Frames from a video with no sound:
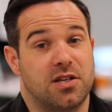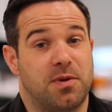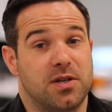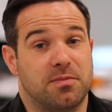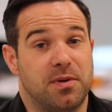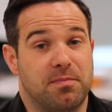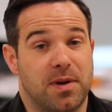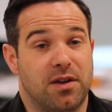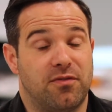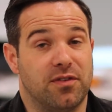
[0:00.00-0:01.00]
suppose the big
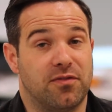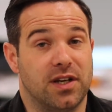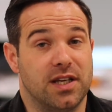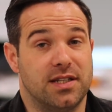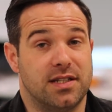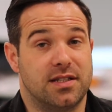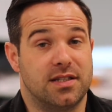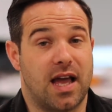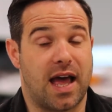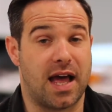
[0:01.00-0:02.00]
benefit for Leeds
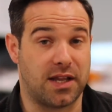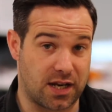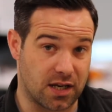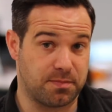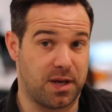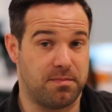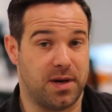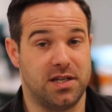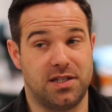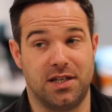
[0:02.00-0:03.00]
is, and us being
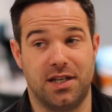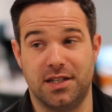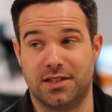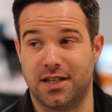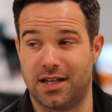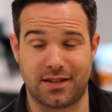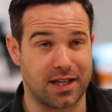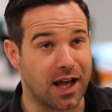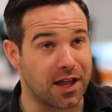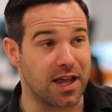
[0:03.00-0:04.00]
based in Leeds,
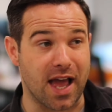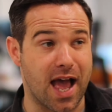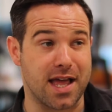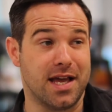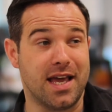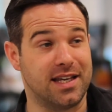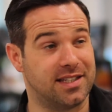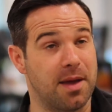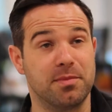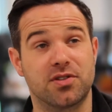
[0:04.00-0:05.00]
it's
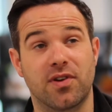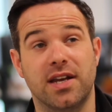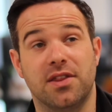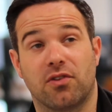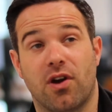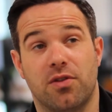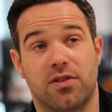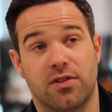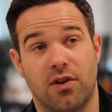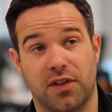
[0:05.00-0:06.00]
demonstrated in the
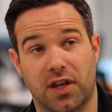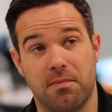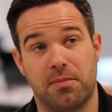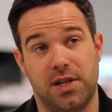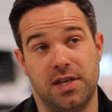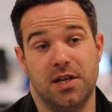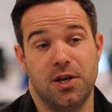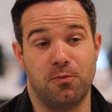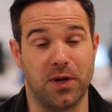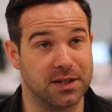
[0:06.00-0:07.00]
growth of the company.
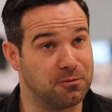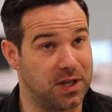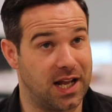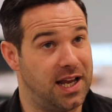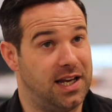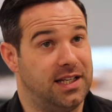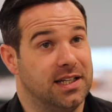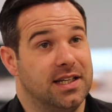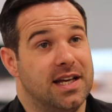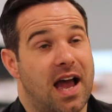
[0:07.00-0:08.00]
We clearly
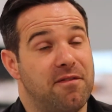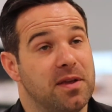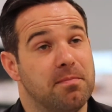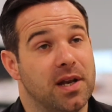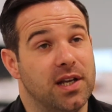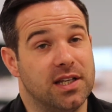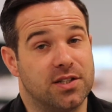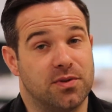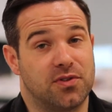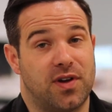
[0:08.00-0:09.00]
have the ability
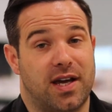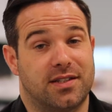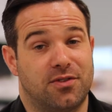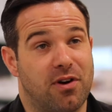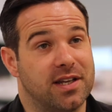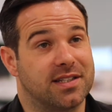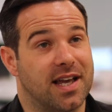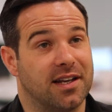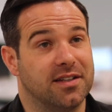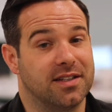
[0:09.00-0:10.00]
to attract great
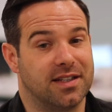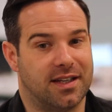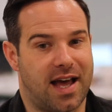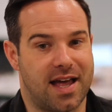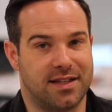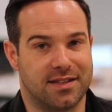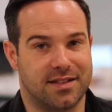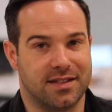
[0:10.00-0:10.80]
talent, and